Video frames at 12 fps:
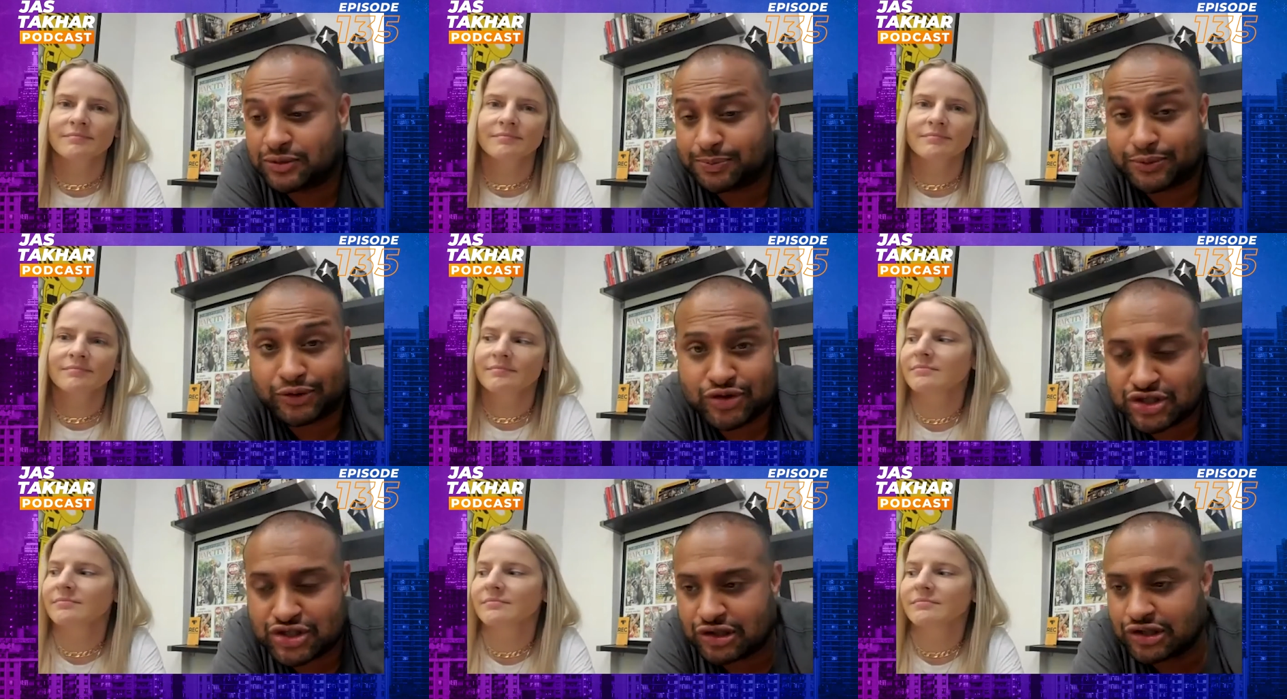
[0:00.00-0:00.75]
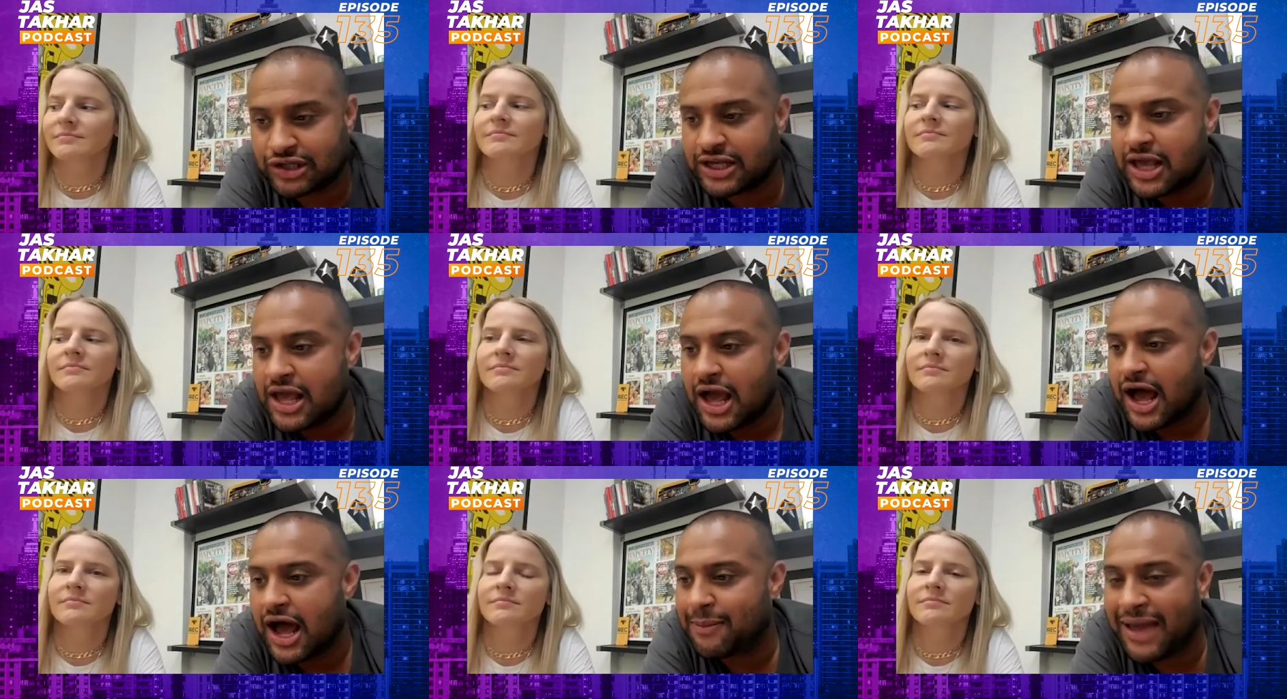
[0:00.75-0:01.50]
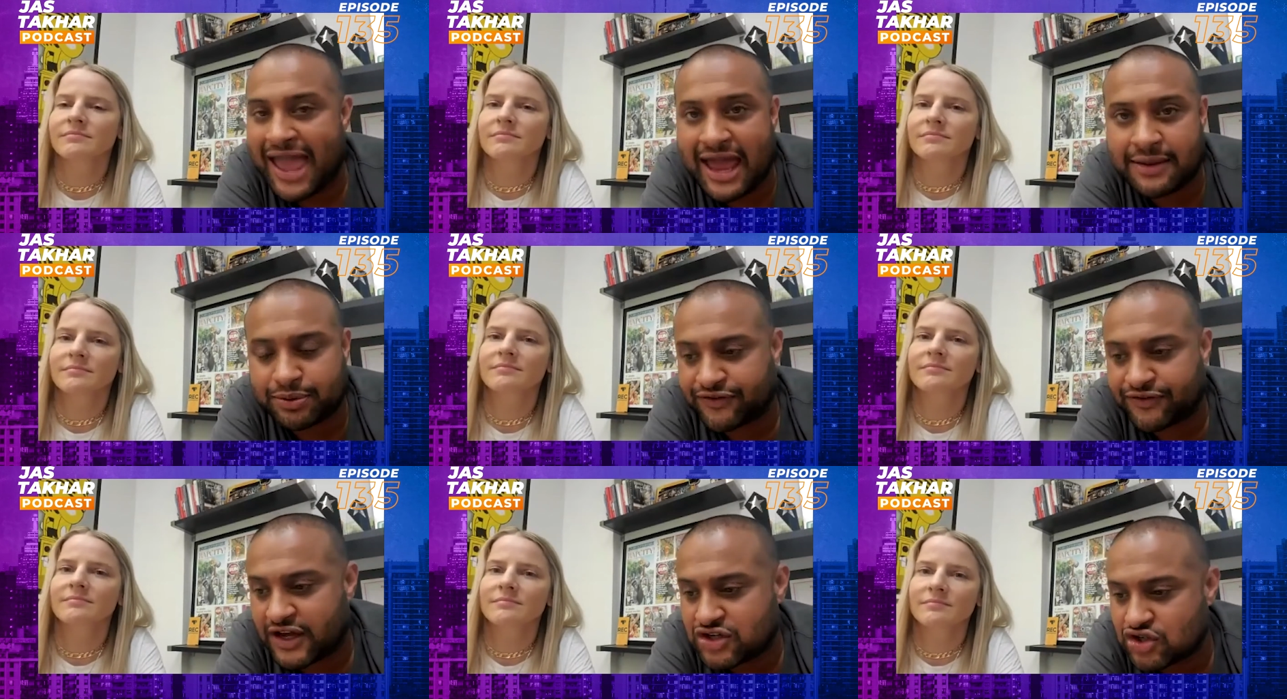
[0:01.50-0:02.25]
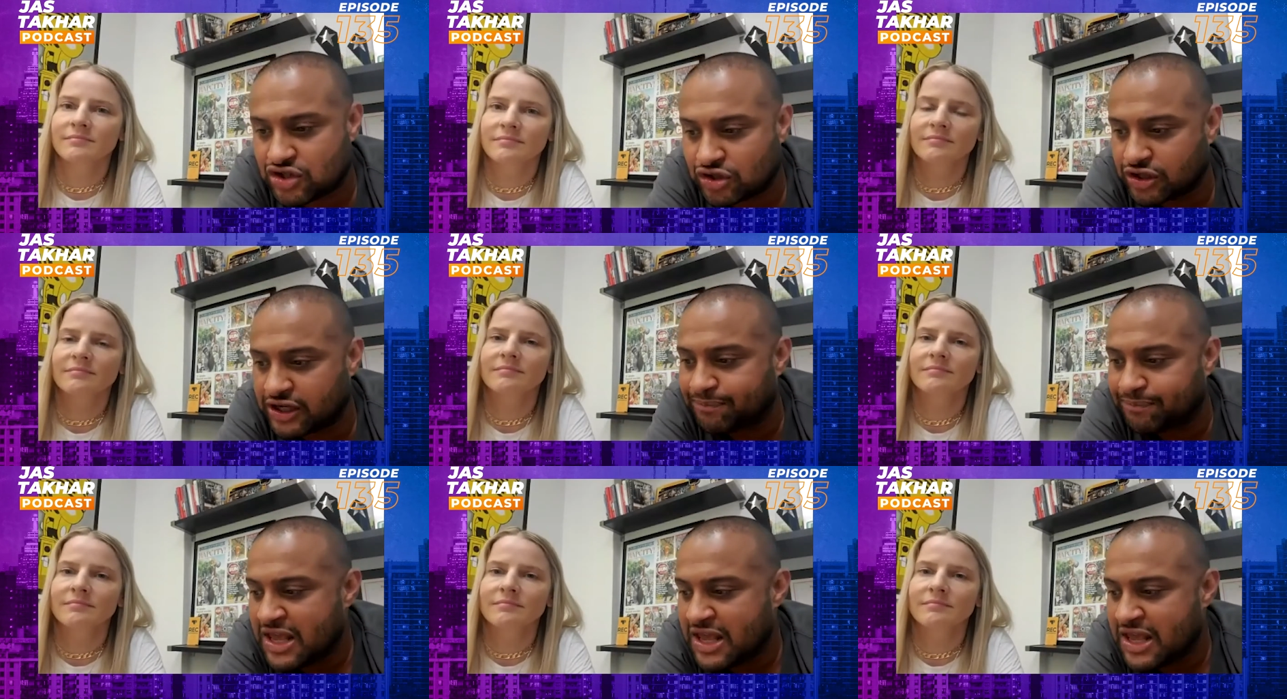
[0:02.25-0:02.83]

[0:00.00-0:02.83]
Speaker 1: personally um, and professionally